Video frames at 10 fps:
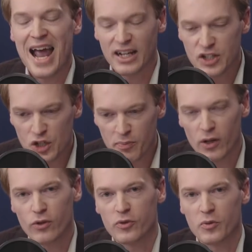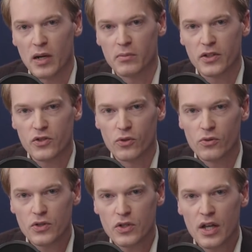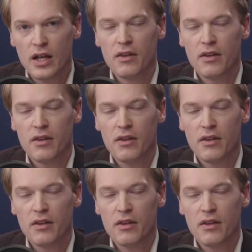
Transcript: expelled from the public schools.